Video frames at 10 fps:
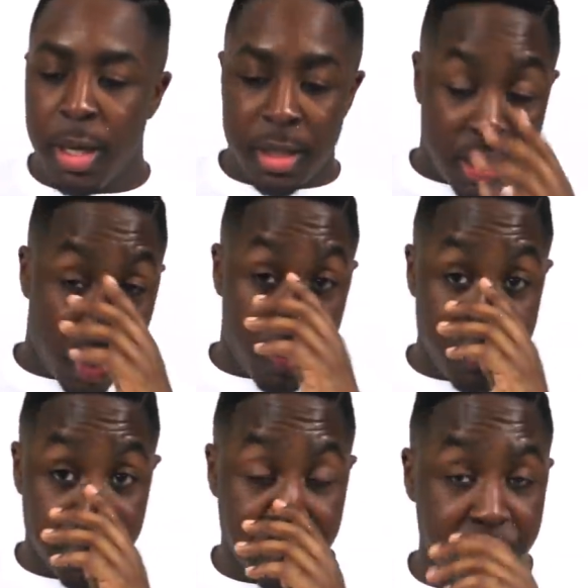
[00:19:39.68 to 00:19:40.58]

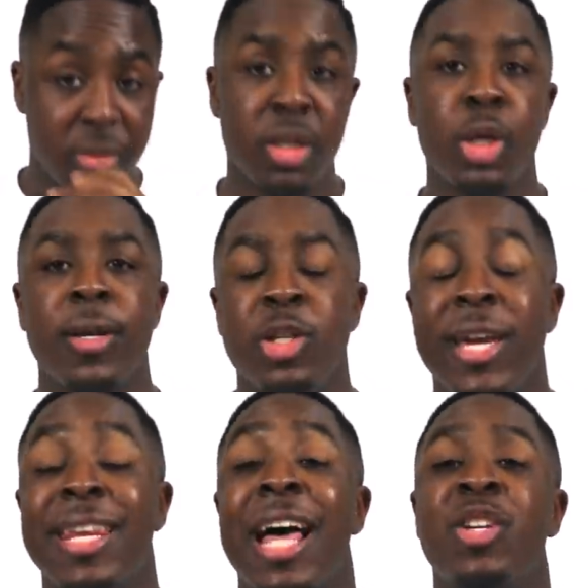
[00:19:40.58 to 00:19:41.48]
So to
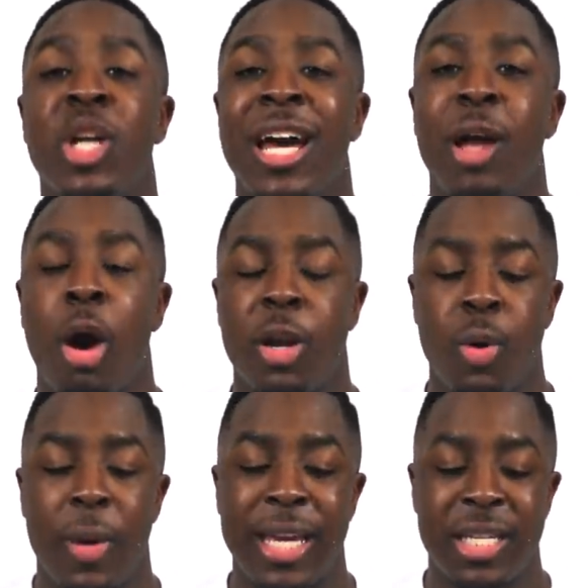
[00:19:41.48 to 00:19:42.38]
acknowledge God in all
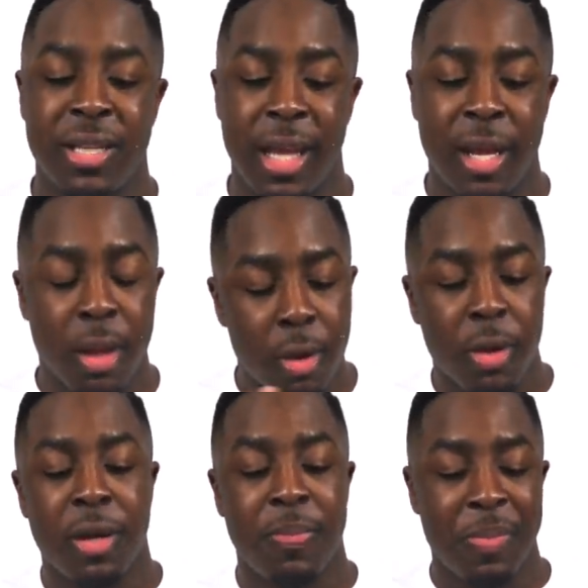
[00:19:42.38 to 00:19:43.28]
your ways is like,
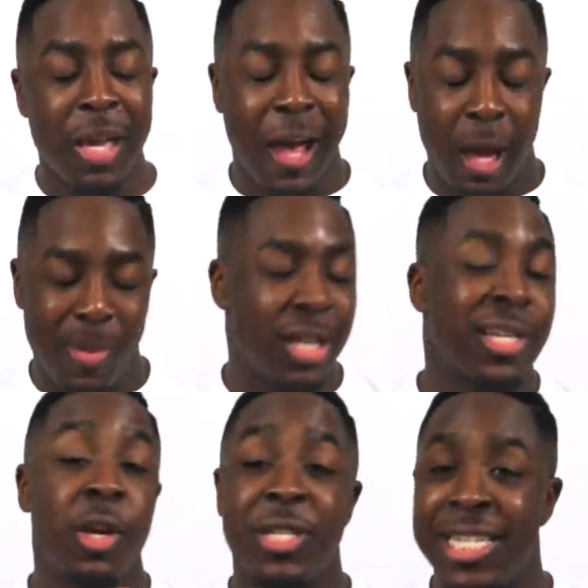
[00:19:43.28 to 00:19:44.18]
Lord, I'm about to
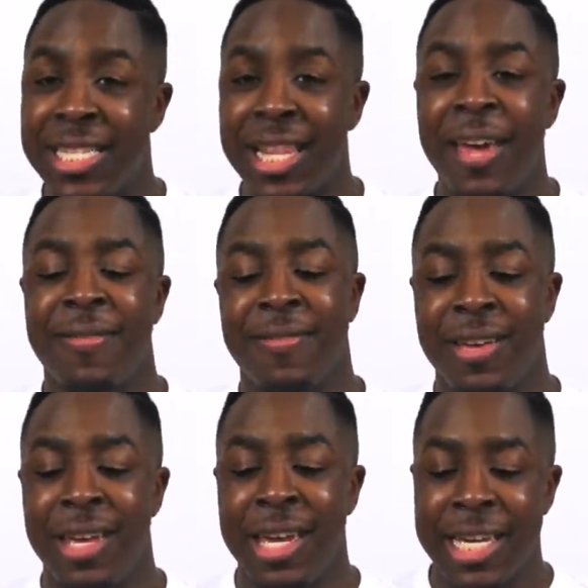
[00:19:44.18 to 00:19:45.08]
go to the left.
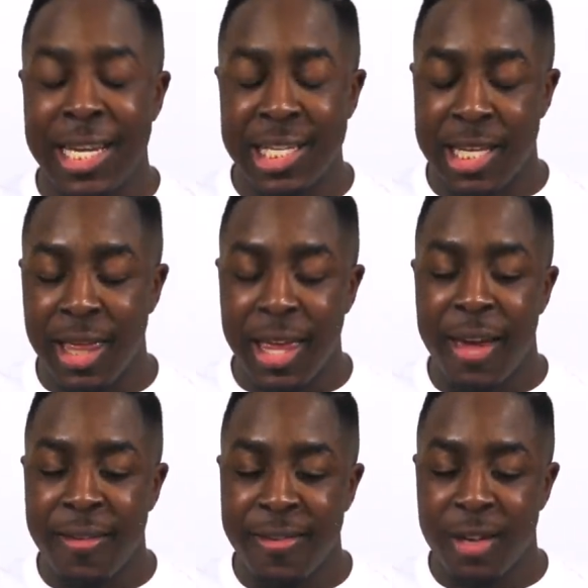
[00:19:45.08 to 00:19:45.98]
Is the
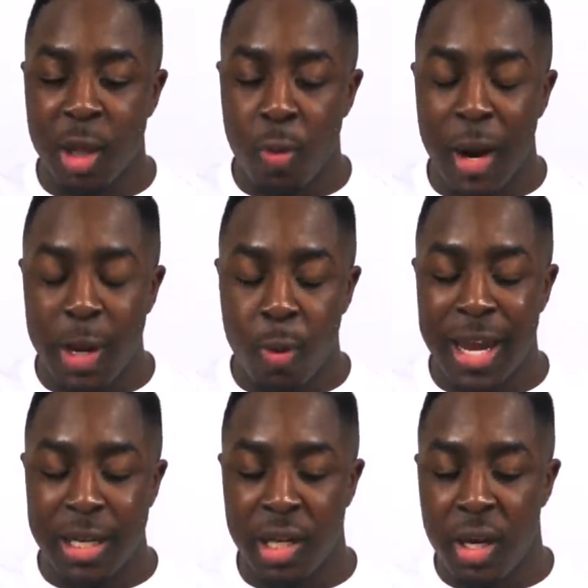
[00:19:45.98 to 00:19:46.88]
left the right
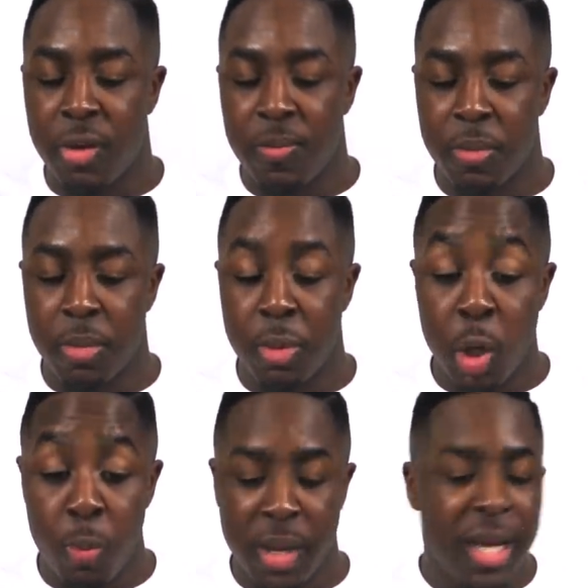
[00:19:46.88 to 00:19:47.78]
way to go?
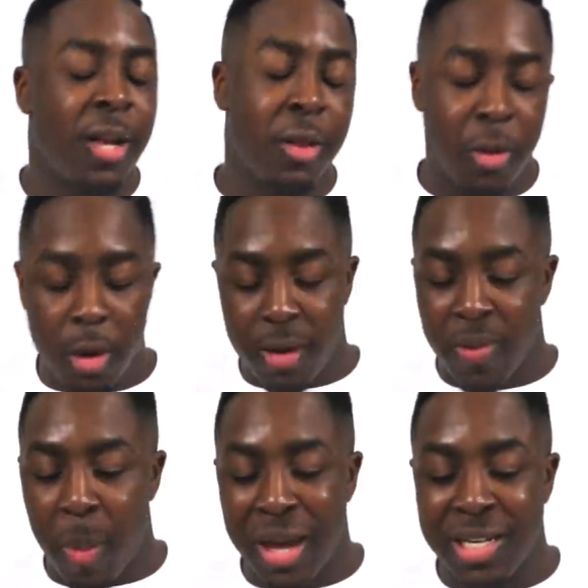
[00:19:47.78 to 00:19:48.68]
Nope. Lord,
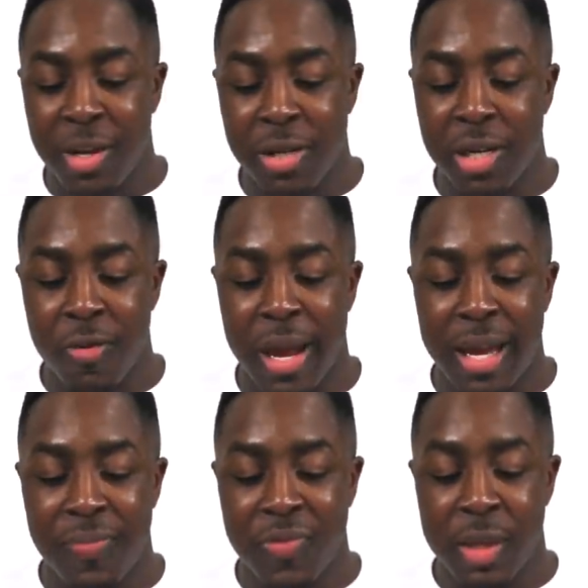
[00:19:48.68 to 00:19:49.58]
I'm about to go to the
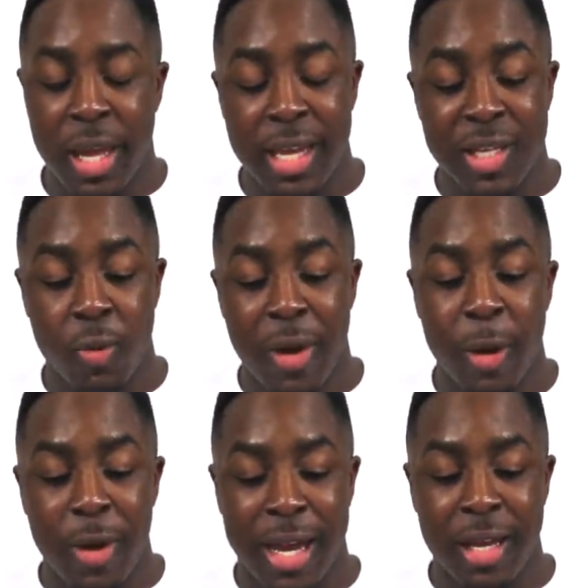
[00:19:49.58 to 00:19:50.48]
right. Is the
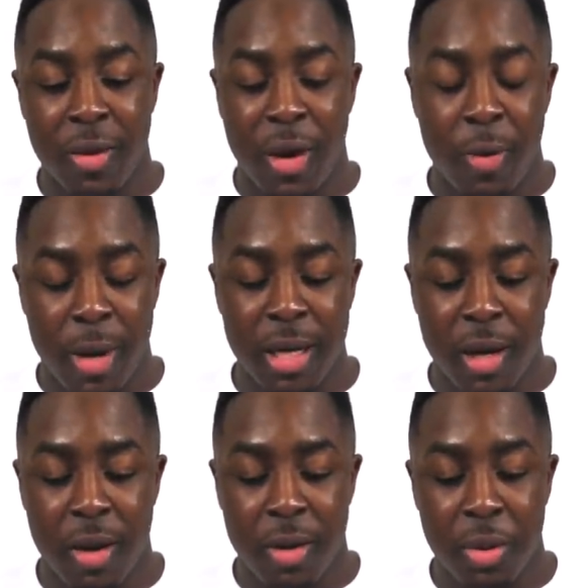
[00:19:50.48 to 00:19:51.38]
right way the right way to
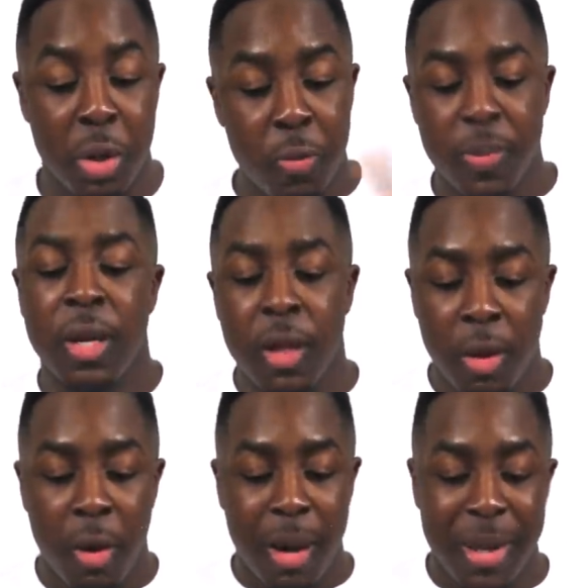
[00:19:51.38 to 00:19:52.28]
go? Nope.
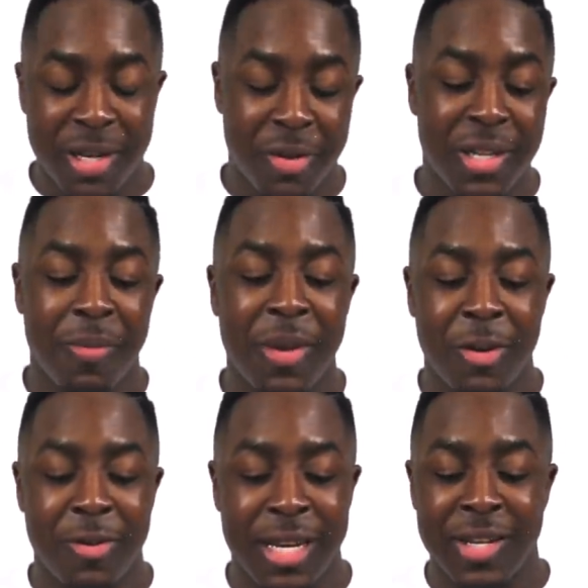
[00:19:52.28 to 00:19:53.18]
Lord, I'm about to go to the
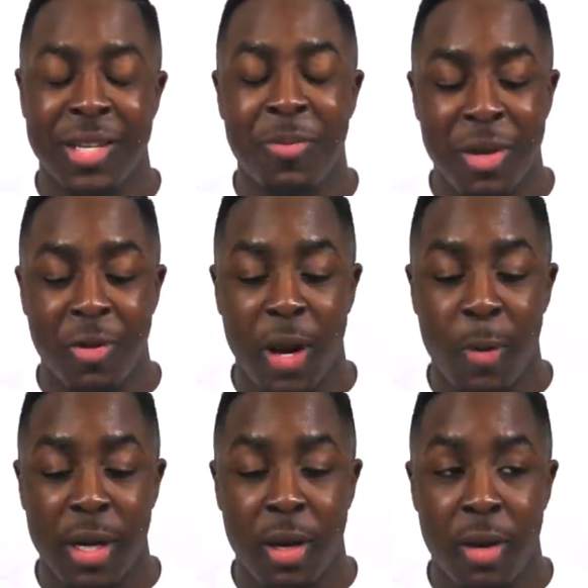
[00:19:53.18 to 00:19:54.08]
middle. Is the middle the right
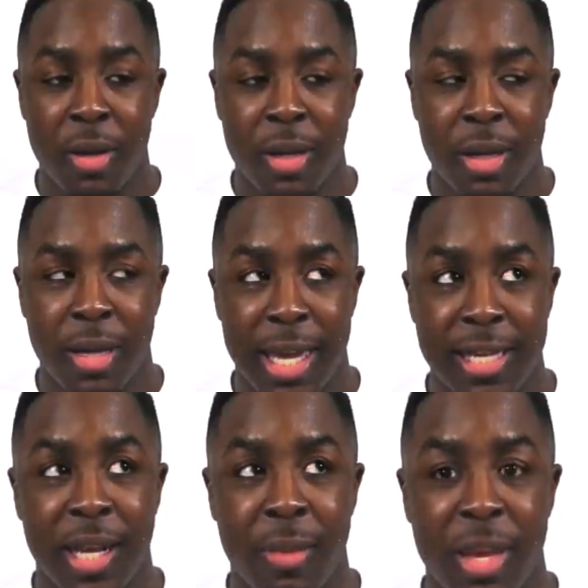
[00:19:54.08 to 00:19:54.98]
way to go?
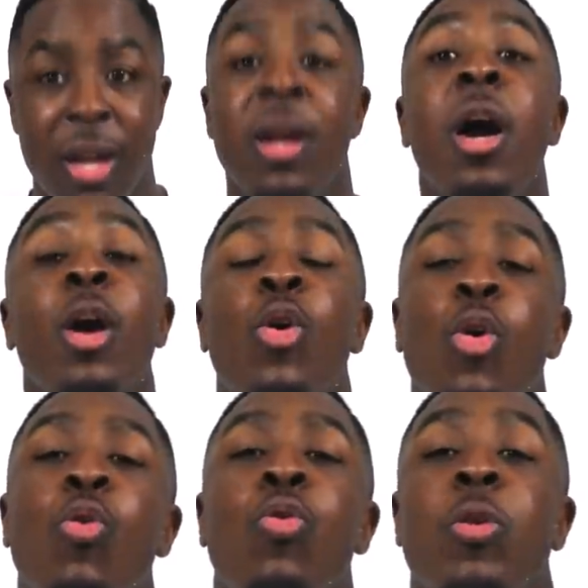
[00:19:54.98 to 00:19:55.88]
Yes, I am there.
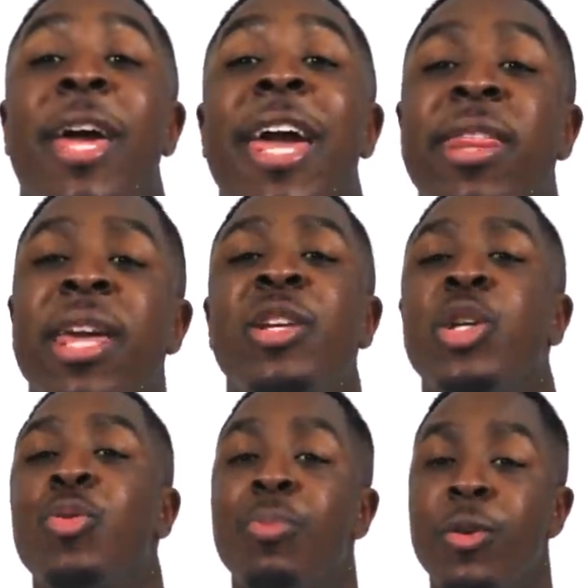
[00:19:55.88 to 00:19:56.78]
Cool. And then
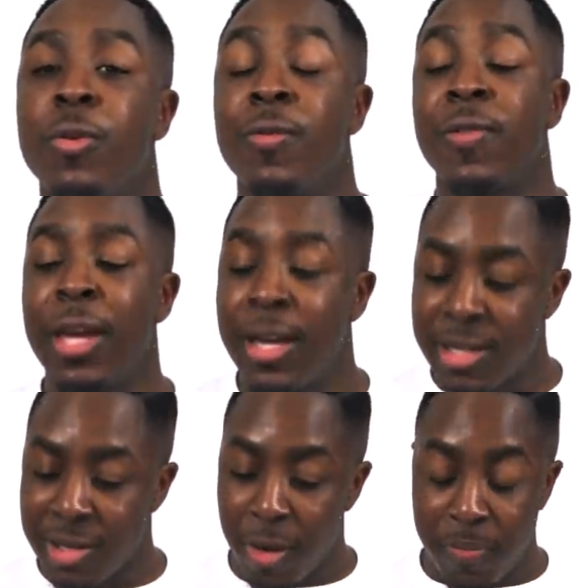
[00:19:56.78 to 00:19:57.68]
you move.
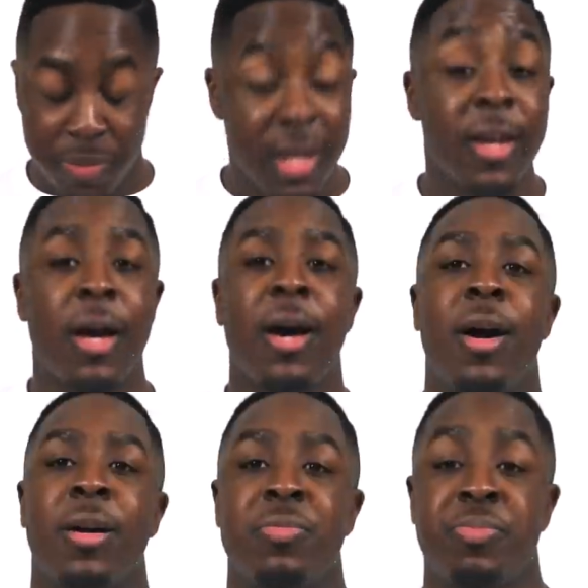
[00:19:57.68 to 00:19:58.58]
So
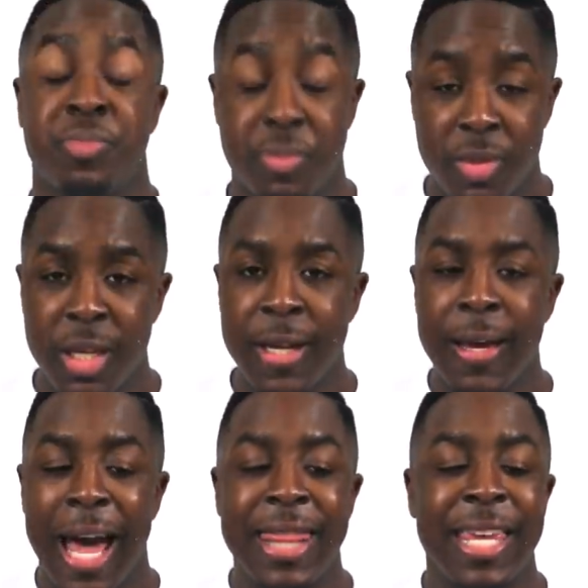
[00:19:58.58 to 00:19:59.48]
um,
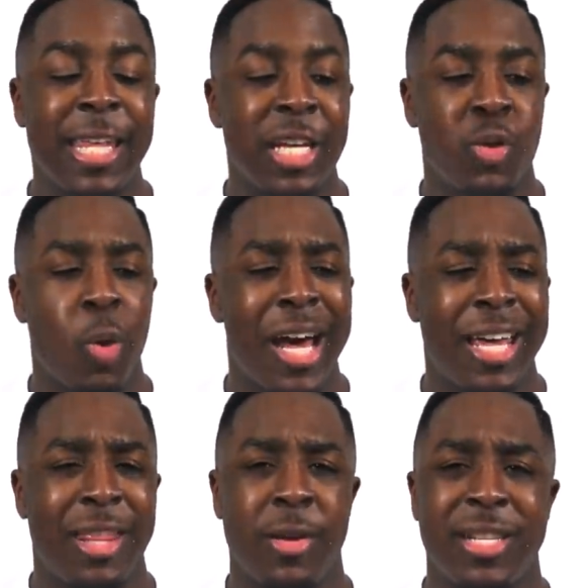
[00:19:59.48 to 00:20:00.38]
I think that's
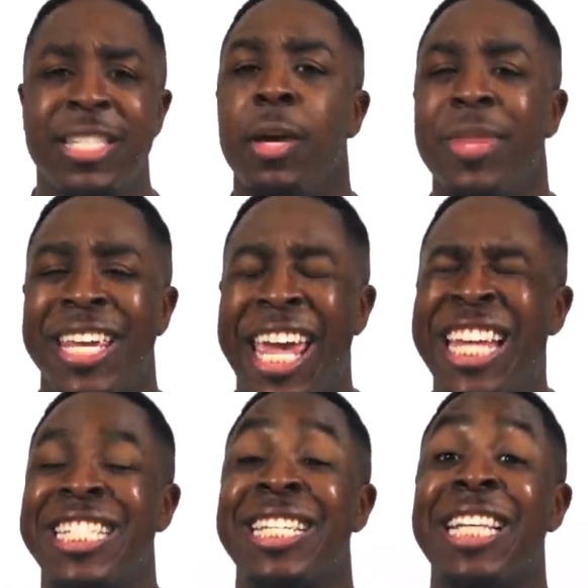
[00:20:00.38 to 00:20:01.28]
why there's something
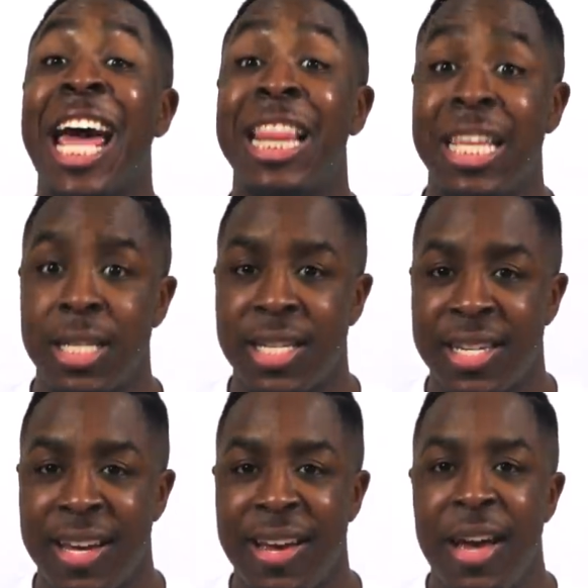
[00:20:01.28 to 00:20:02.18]
in silence,